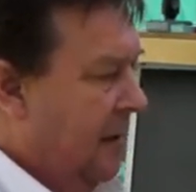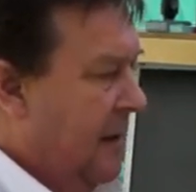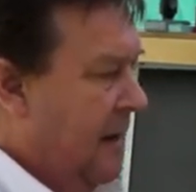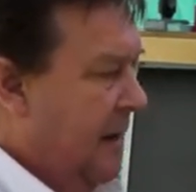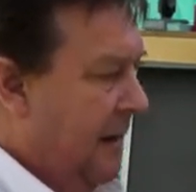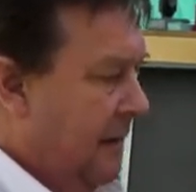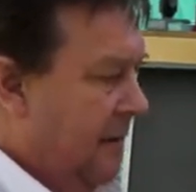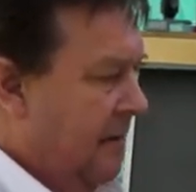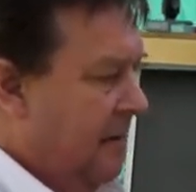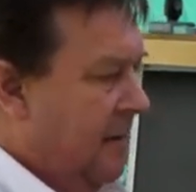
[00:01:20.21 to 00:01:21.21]
line
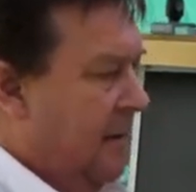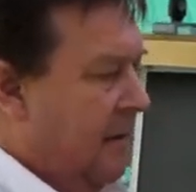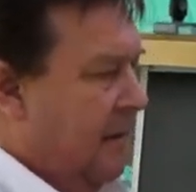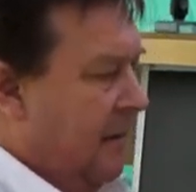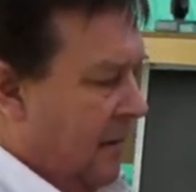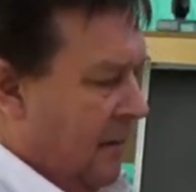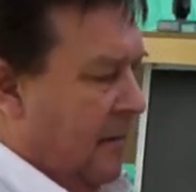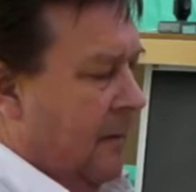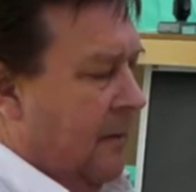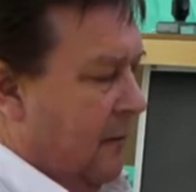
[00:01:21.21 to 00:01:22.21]

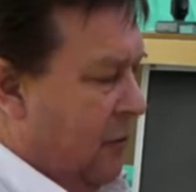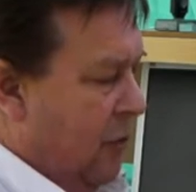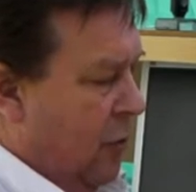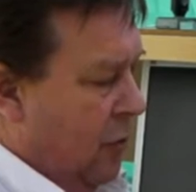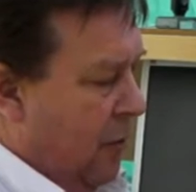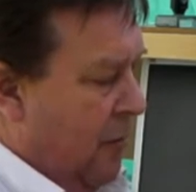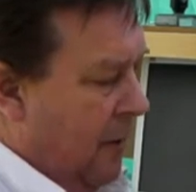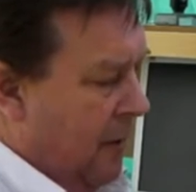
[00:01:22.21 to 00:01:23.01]
the tube